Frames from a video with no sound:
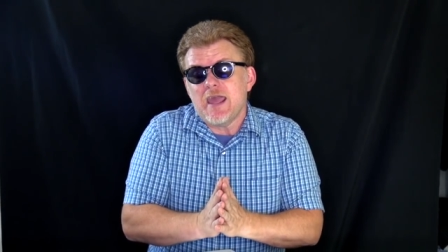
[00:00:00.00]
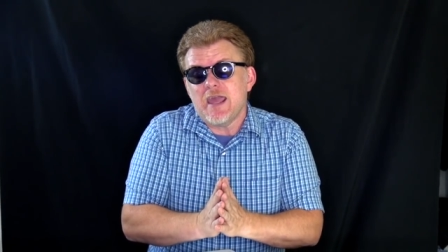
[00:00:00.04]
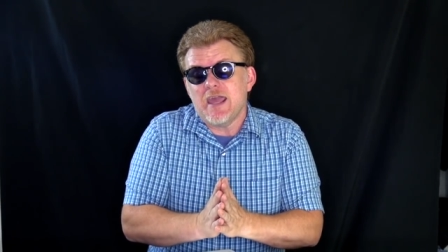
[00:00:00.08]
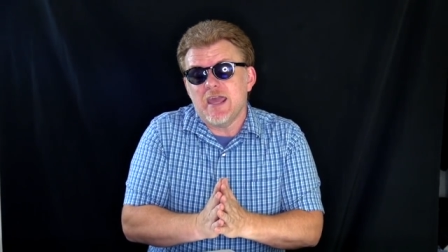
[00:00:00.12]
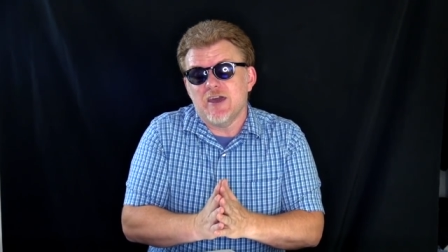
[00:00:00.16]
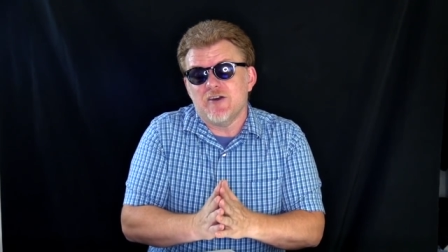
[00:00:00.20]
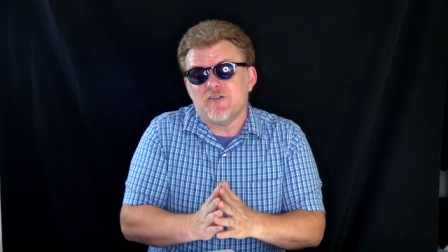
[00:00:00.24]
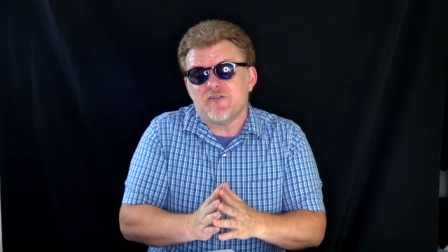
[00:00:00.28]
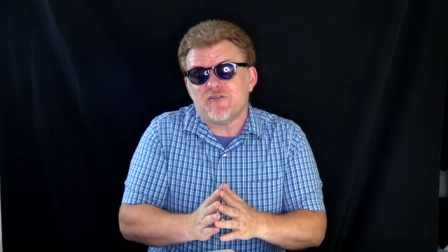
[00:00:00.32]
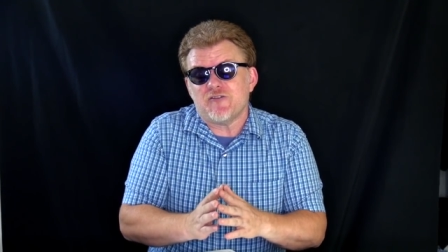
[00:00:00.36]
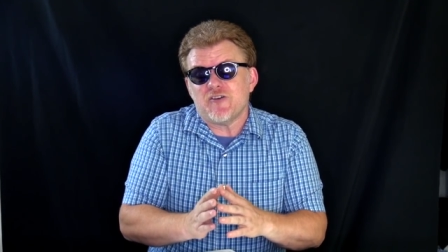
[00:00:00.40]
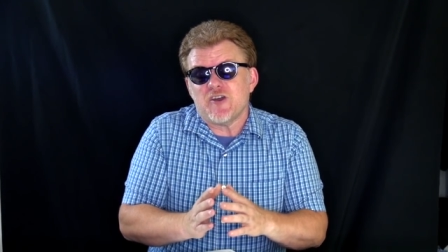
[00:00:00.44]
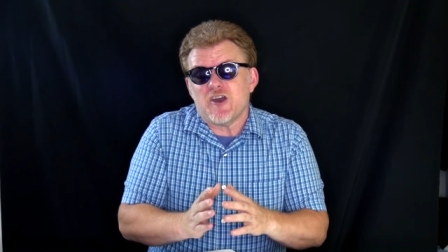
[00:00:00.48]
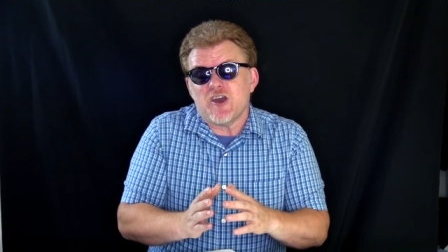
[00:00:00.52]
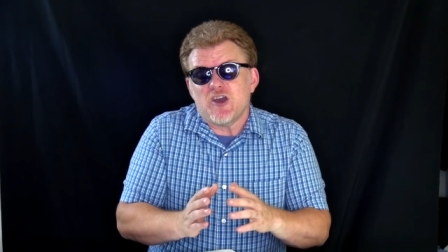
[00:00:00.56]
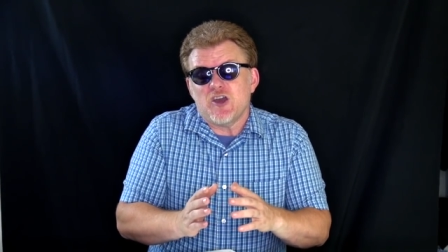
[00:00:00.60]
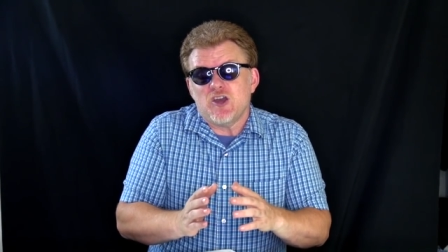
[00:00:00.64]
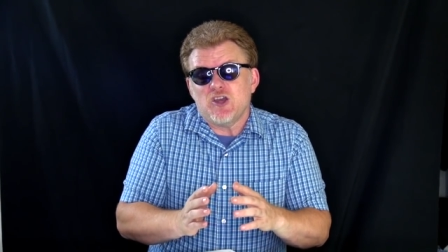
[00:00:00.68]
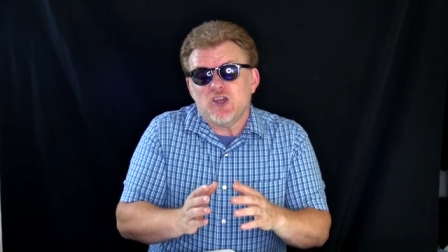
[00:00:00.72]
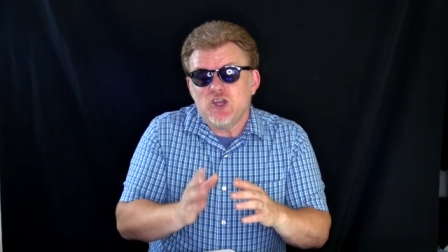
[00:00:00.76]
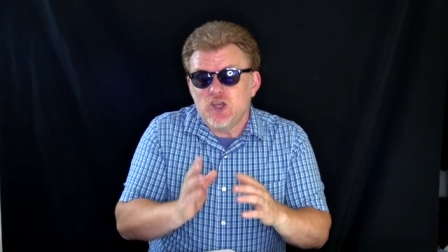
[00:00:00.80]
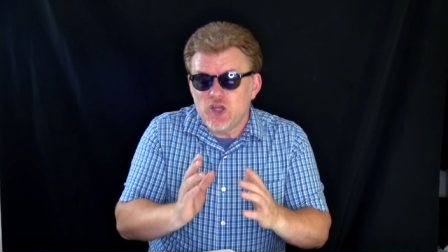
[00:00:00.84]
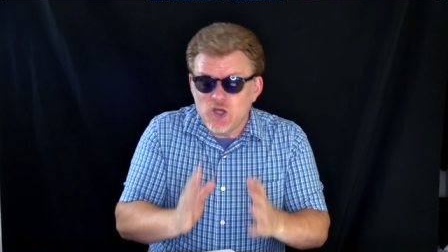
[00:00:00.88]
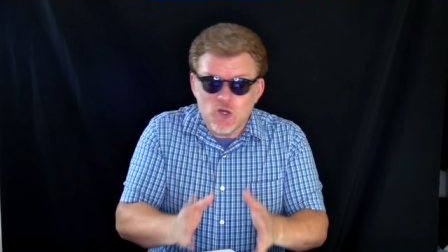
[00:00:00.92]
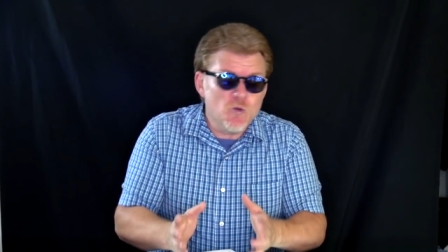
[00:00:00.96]
if
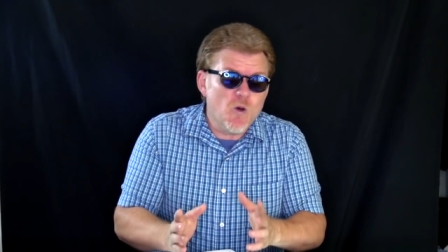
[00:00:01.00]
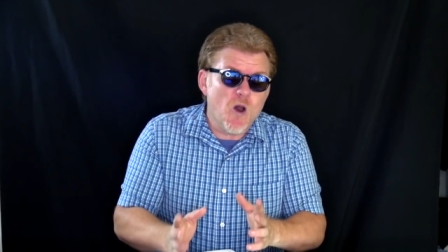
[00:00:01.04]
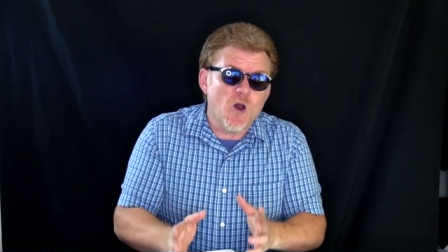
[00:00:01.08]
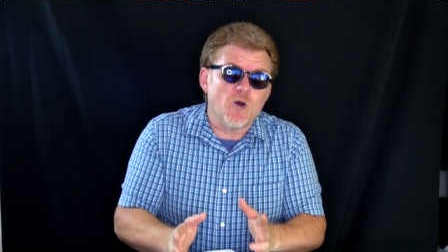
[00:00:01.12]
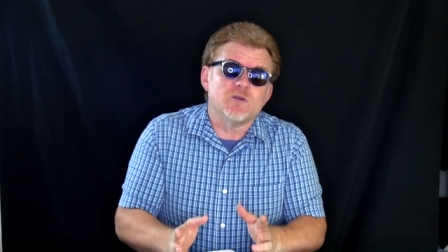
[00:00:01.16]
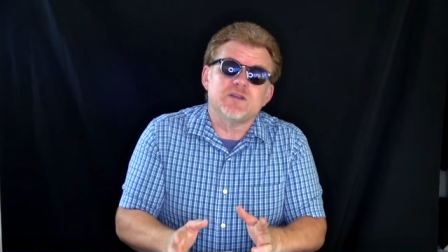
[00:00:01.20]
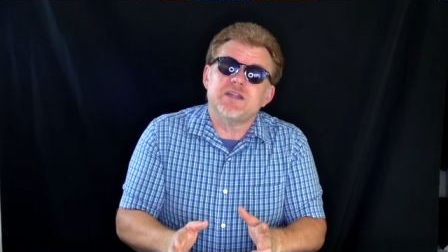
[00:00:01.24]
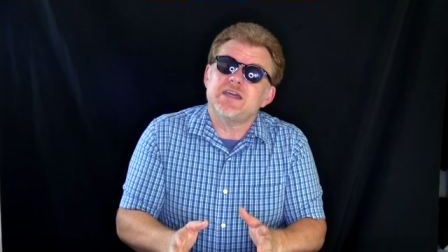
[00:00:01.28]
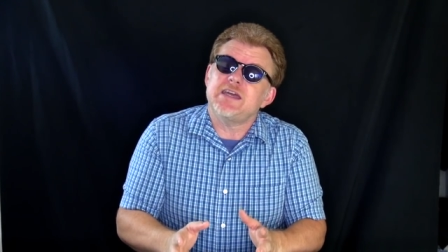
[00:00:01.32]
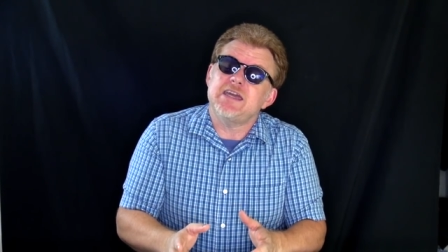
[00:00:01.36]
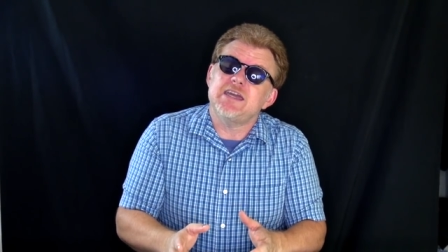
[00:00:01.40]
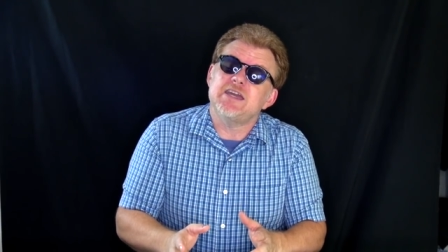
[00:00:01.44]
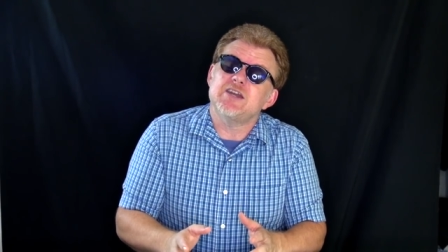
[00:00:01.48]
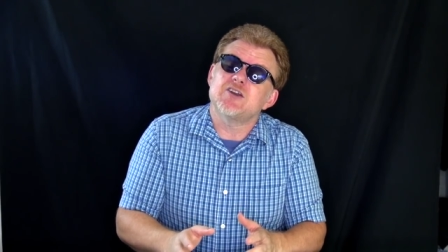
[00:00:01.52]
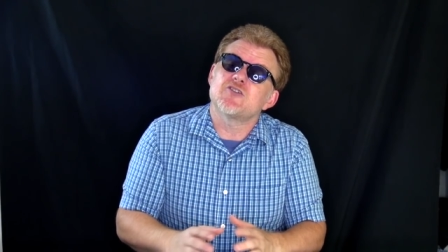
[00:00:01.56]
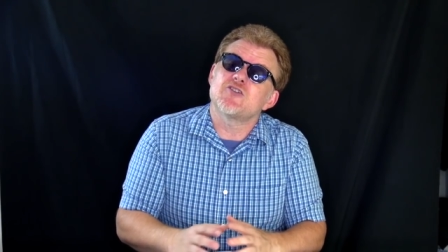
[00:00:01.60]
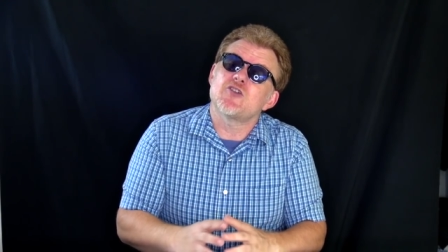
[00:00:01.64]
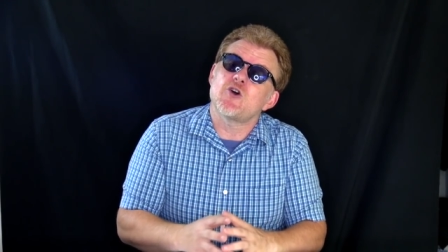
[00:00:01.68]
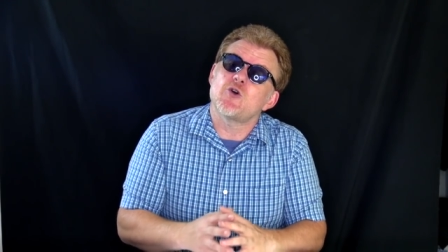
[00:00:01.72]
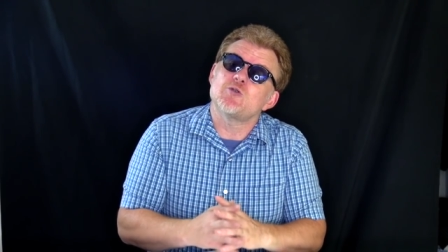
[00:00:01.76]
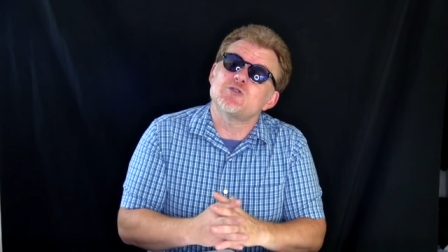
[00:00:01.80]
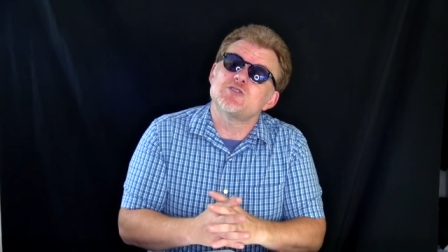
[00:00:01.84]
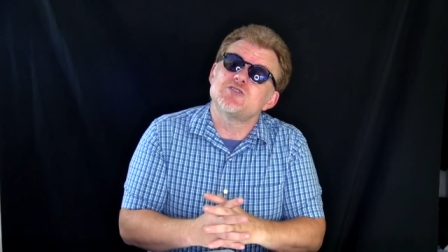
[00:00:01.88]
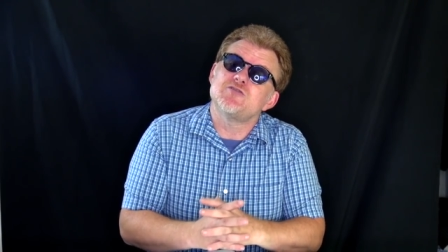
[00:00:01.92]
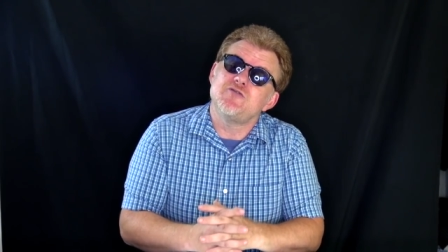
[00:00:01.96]
you only hear
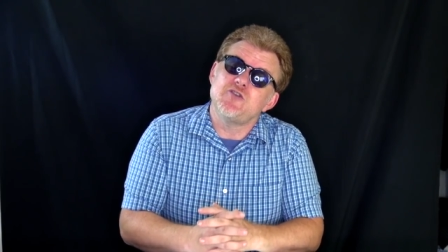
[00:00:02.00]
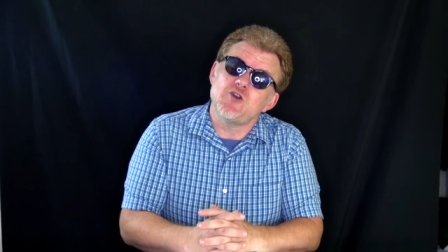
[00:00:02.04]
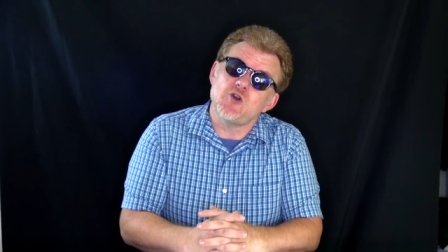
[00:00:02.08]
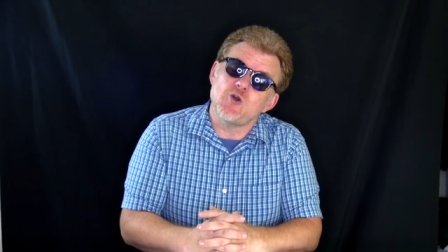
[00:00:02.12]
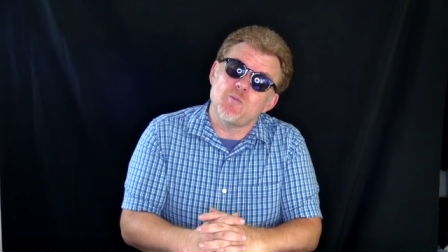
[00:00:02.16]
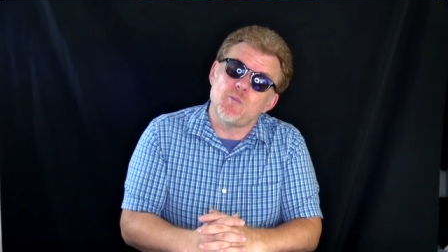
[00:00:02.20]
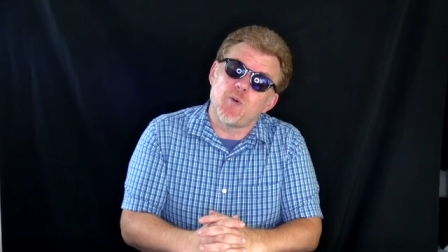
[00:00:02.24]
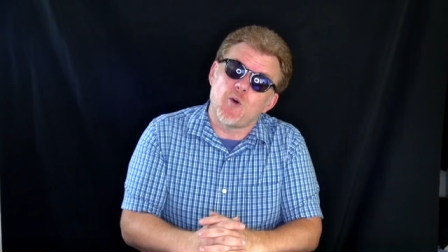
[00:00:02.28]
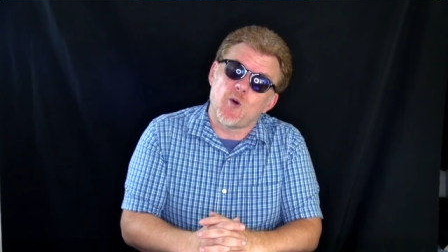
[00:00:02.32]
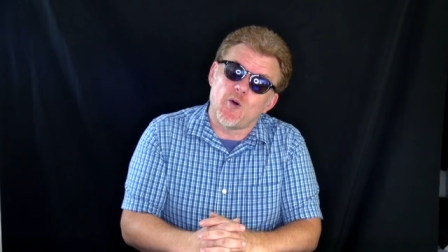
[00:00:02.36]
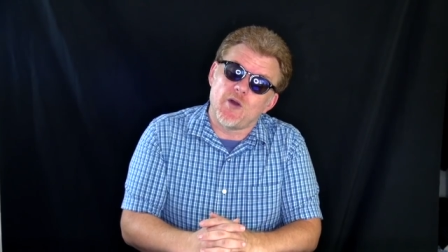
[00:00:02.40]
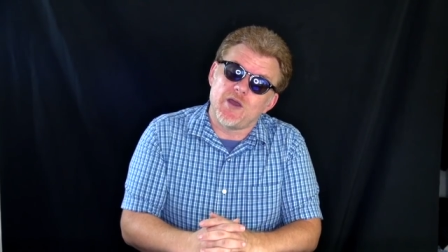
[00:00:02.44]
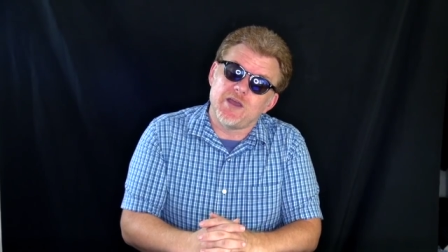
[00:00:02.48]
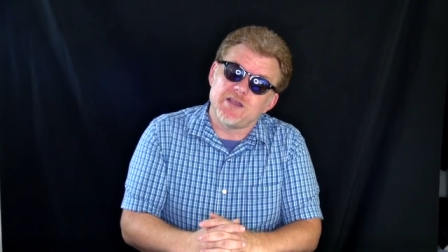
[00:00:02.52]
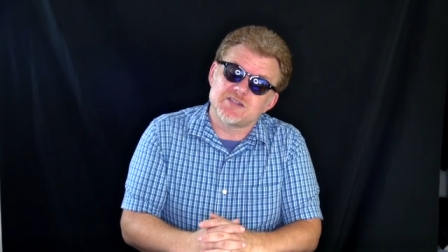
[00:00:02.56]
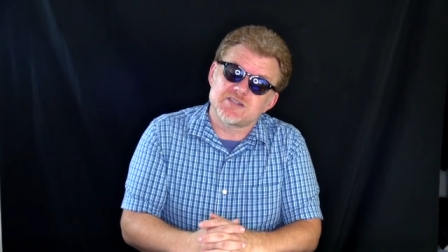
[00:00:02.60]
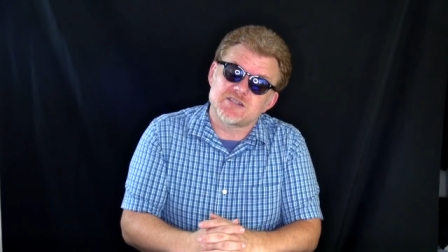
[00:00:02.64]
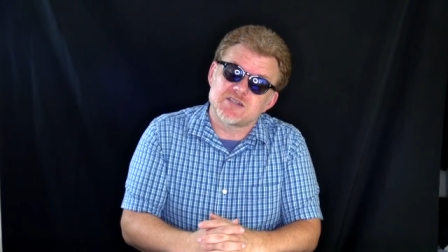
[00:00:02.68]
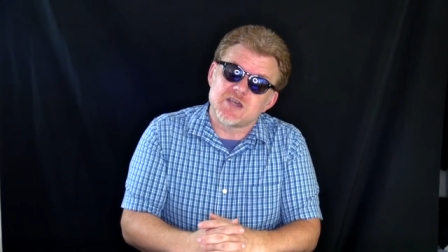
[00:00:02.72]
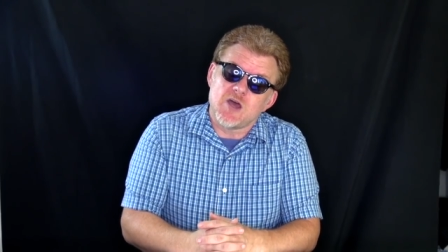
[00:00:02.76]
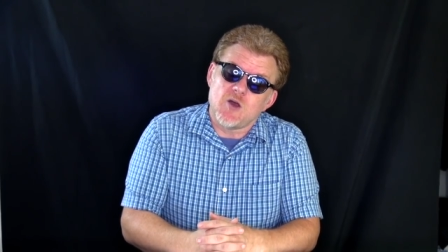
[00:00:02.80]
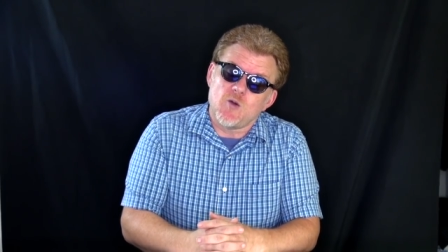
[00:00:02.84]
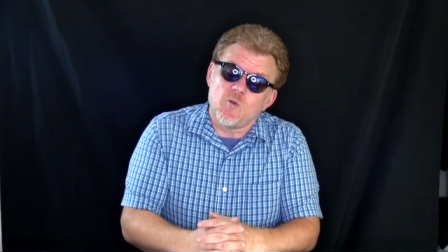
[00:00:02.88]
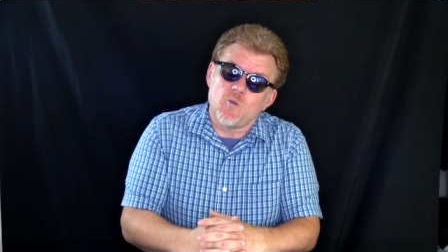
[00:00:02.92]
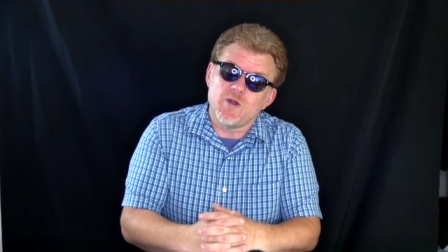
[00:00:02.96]
those viewpoints